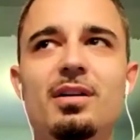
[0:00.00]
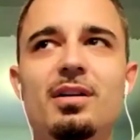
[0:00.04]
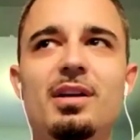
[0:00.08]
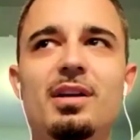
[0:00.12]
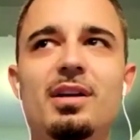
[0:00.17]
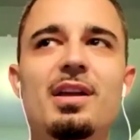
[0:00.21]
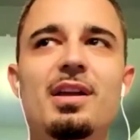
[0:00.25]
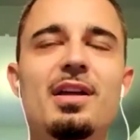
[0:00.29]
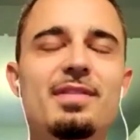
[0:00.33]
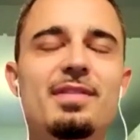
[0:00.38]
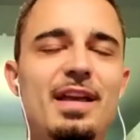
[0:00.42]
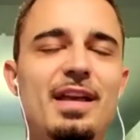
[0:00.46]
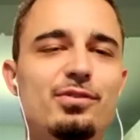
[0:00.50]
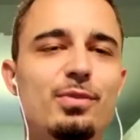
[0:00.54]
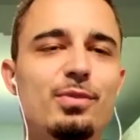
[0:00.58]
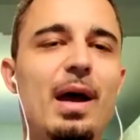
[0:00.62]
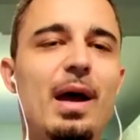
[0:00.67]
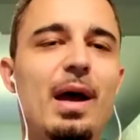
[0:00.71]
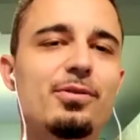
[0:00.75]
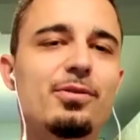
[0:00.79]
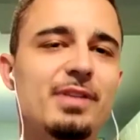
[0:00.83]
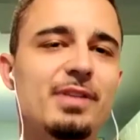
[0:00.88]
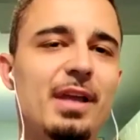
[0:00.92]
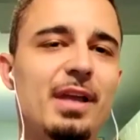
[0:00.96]
that's when I was
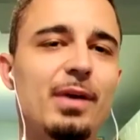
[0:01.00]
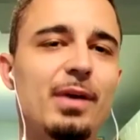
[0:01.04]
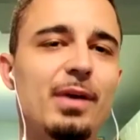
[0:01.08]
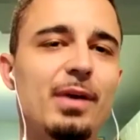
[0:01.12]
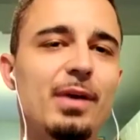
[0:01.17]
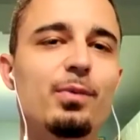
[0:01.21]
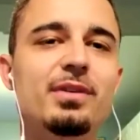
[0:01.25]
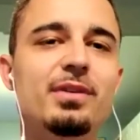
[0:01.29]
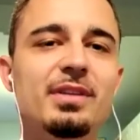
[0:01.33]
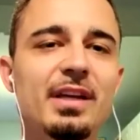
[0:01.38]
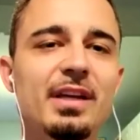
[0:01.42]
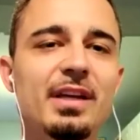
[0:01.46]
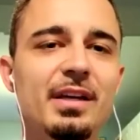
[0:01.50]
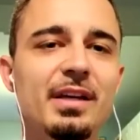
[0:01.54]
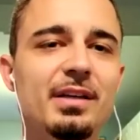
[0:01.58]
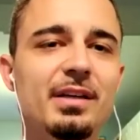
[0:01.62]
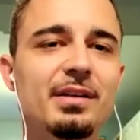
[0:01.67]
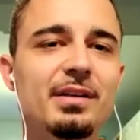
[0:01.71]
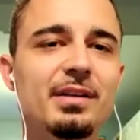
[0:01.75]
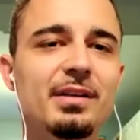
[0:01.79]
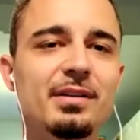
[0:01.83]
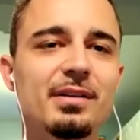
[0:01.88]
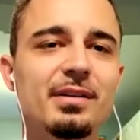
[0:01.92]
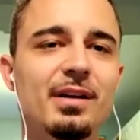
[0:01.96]
like with Nick
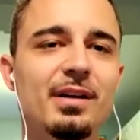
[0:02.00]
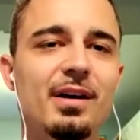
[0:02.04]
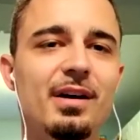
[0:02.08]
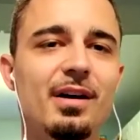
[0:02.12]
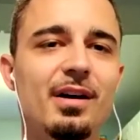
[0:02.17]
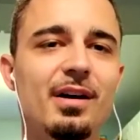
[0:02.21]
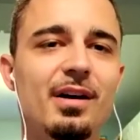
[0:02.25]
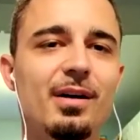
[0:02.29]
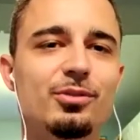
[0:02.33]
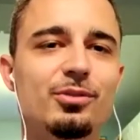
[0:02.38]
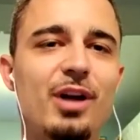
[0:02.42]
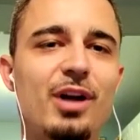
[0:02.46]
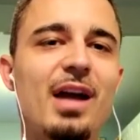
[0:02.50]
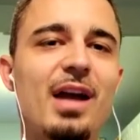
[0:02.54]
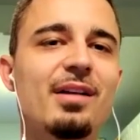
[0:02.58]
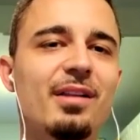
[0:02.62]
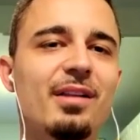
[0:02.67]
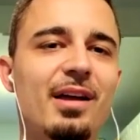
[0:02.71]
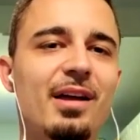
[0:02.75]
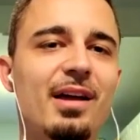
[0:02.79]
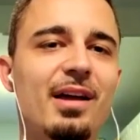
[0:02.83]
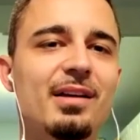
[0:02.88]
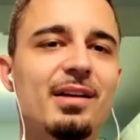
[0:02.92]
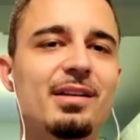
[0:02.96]
Crackalack,
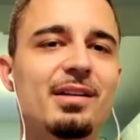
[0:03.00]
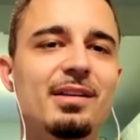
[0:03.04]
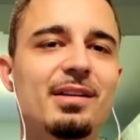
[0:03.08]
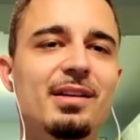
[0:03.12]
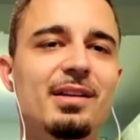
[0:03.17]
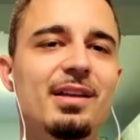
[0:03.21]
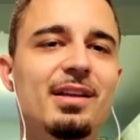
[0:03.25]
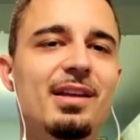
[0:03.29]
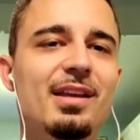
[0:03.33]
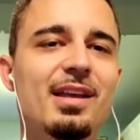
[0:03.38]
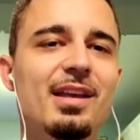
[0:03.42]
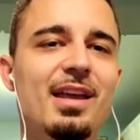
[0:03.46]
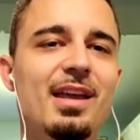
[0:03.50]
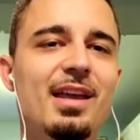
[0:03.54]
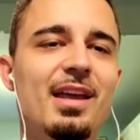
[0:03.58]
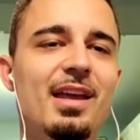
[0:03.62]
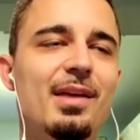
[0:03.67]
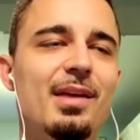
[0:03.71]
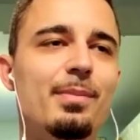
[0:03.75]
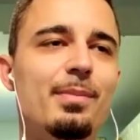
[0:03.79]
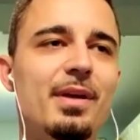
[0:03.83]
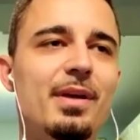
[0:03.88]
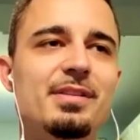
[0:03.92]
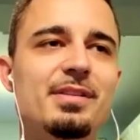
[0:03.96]
and
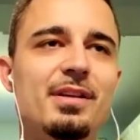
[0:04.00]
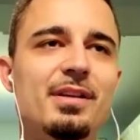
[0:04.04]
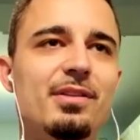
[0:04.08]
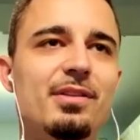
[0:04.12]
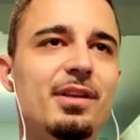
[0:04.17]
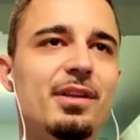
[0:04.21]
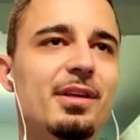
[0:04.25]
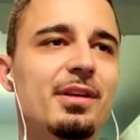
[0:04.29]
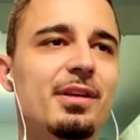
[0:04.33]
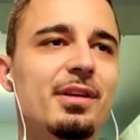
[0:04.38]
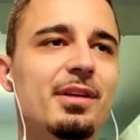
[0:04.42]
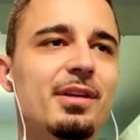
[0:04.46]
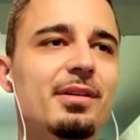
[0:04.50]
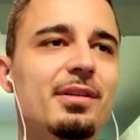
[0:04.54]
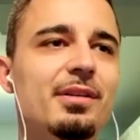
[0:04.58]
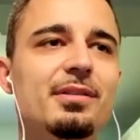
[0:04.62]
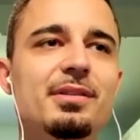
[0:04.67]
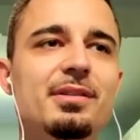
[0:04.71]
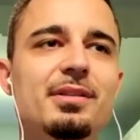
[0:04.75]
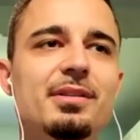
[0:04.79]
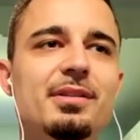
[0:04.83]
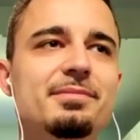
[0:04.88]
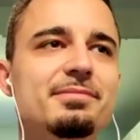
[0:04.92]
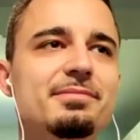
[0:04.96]
basically
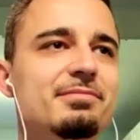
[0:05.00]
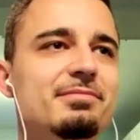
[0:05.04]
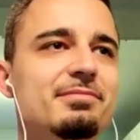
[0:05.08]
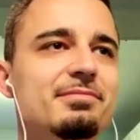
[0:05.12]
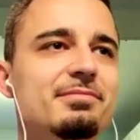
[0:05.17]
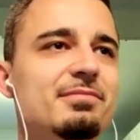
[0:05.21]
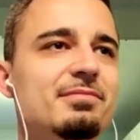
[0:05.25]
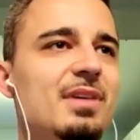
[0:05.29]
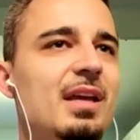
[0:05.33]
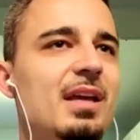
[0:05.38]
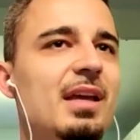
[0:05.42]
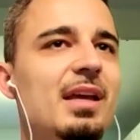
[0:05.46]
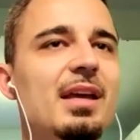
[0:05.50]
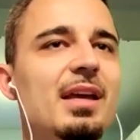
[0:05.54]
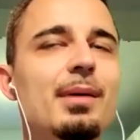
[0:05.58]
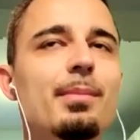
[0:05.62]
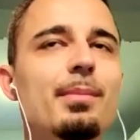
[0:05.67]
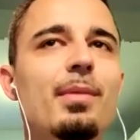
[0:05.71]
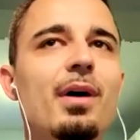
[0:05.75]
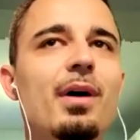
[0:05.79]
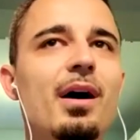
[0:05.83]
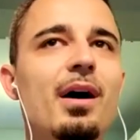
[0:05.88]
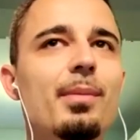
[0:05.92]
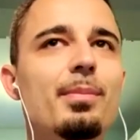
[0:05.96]
hit him up and
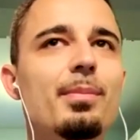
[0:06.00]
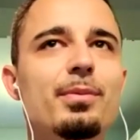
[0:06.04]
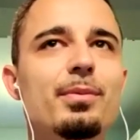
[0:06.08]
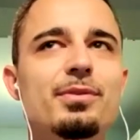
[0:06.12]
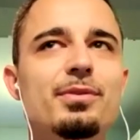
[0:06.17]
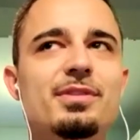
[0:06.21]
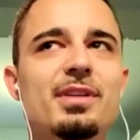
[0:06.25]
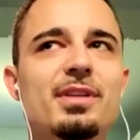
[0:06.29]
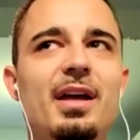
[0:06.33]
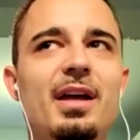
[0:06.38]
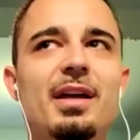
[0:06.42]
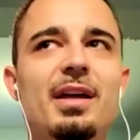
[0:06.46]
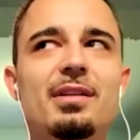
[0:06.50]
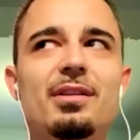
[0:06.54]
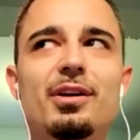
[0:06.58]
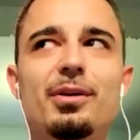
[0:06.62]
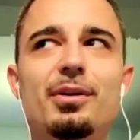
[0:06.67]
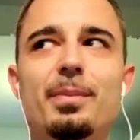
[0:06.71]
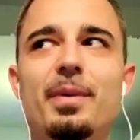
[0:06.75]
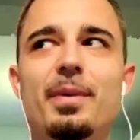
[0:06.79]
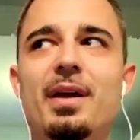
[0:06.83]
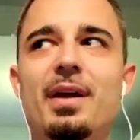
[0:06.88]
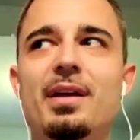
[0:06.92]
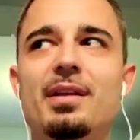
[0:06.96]
was like, look, man.
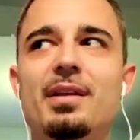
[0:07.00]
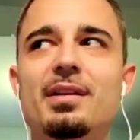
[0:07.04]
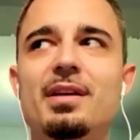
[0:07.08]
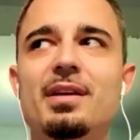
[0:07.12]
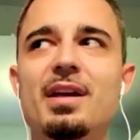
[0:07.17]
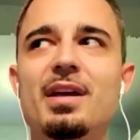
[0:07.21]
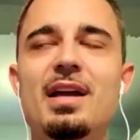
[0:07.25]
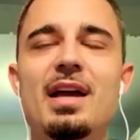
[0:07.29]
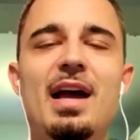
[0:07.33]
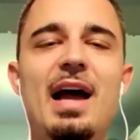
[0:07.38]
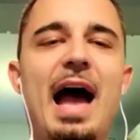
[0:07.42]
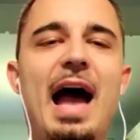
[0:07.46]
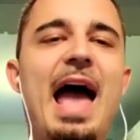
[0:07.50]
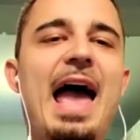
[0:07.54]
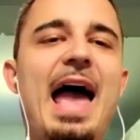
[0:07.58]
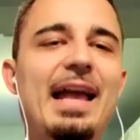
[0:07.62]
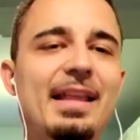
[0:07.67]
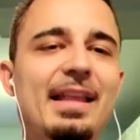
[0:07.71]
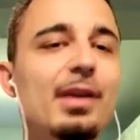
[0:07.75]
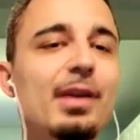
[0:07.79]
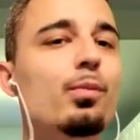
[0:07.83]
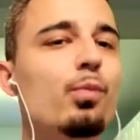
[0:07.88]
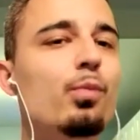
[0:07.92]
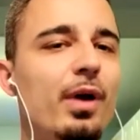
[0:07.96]
I had him
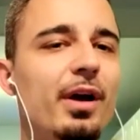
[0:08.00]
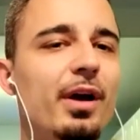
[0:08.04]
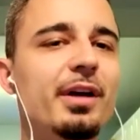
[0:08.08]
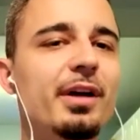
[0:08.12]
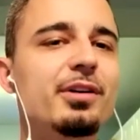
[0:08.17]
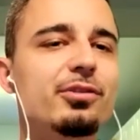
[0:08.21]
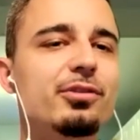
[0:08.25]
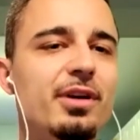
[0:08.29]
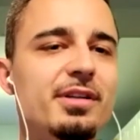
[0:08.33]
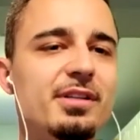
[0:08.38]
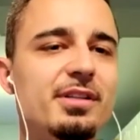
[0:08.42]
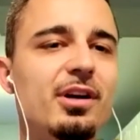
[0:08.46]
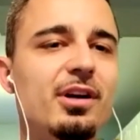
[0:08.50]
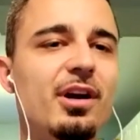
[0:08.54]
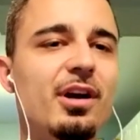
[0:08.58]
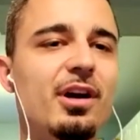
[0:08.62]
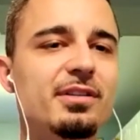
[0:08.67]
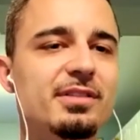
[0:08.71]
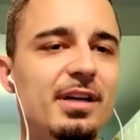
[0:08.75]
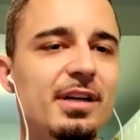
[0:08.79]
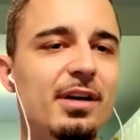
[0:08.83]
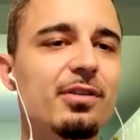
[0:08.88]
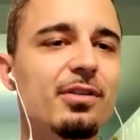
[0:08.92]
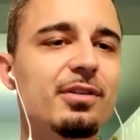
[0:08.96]
wearing Crazy Cartel
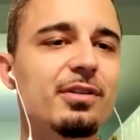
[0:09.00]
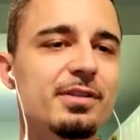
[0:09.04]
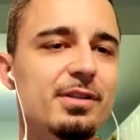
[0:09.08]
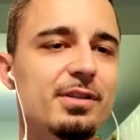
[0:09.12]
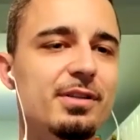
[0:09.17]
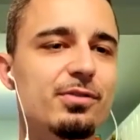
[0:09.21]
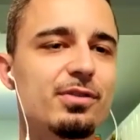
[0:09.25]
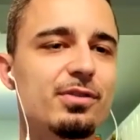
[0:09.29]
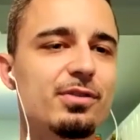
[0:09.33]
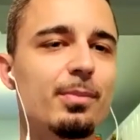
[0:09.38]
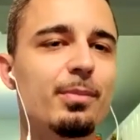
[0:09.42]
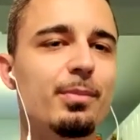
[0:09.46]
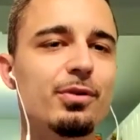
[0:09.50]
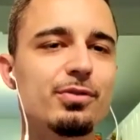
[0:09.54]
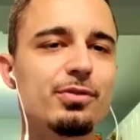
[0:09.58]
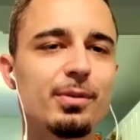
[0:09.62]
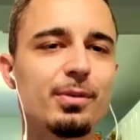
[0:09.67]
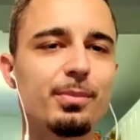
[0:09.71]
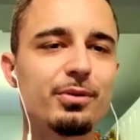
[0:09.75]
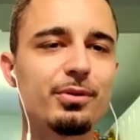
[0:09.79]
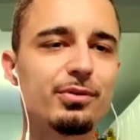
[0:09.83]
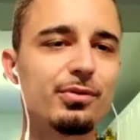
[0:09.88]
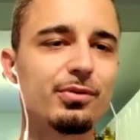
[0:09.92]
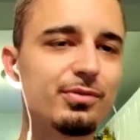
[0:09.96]
because he was a music
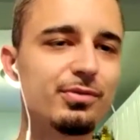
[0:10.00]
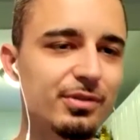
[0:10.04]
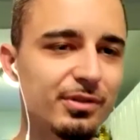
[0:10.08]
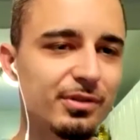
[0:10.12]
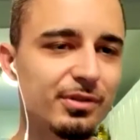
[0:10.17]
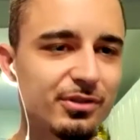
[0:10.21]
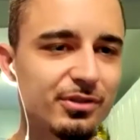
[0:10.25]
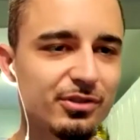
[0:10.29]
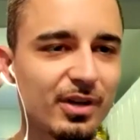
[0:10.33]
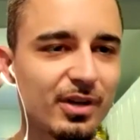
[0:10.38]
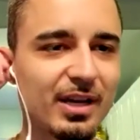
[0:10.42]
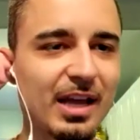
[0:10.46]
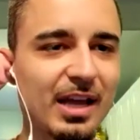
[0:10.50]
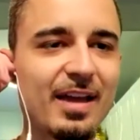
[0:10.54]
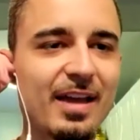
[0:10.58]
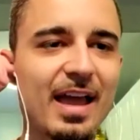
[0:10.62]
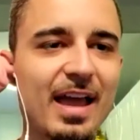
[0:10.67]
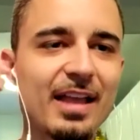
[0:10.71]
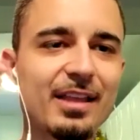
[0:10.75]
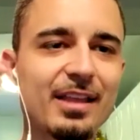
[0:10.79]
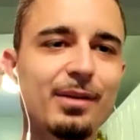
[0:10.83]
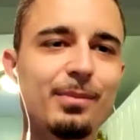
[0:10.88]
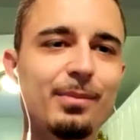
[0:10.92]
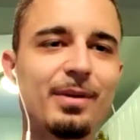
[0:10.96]
producer, so I kind of had him
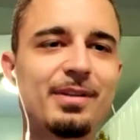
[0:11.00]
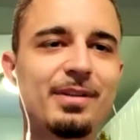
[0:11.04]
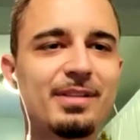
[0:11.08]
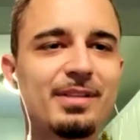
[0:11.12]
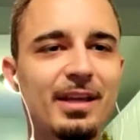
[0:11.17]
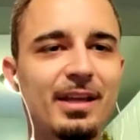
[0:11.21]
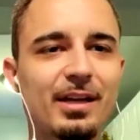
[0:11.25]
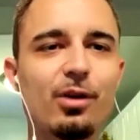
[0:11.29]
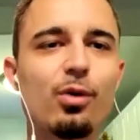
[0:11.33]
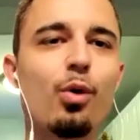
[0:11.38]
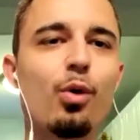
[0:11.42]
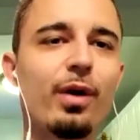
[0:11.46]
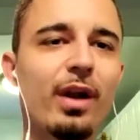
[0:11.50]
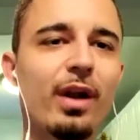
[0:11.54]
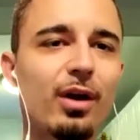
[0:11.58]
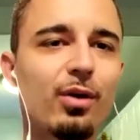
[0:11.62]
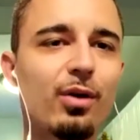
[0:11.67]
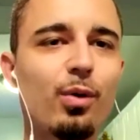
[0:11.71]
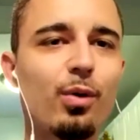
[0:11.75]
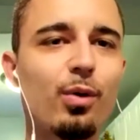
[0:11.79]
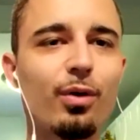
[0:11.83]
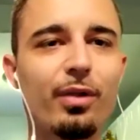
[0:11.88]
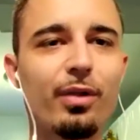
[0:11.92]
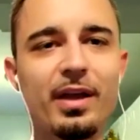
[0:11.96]
as like a quote unquote
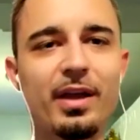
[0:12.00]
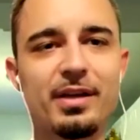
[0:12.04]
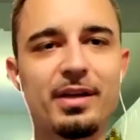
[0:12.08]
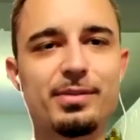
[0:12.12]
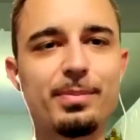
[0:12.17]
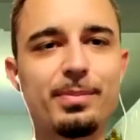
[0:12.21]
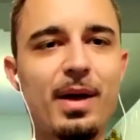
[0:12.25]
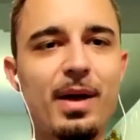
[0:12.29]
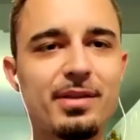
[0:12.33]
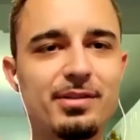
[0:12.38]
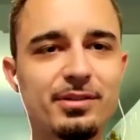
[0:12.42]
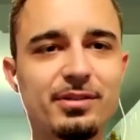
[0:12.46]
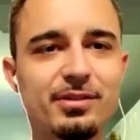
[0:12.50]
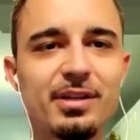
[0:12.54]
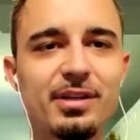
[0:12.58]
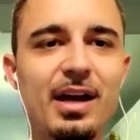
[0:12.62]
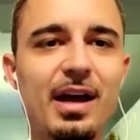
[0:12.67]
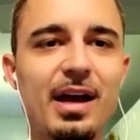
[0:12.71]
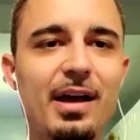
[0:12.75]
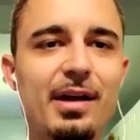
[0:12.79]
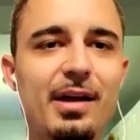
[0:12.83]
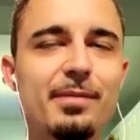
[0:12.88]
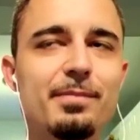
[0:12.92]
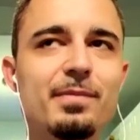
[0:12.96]
like sponsored guy.
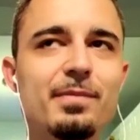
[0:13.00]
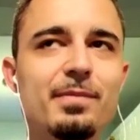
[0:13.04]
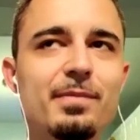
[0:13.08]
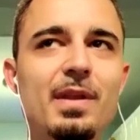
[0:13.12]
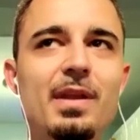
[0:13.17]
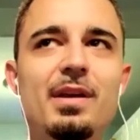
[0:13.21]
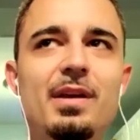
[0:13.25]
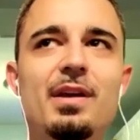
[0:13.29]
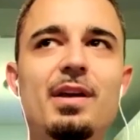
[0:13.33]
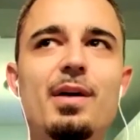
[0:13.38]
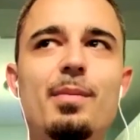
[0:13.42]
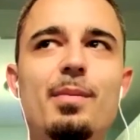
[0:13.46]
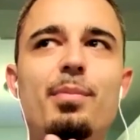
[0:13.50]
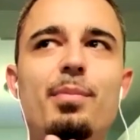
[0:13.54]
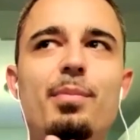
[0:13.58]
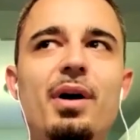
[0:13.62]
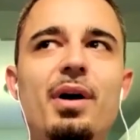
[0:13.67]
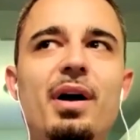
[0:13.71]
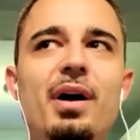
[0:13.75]
Mm-hmm. But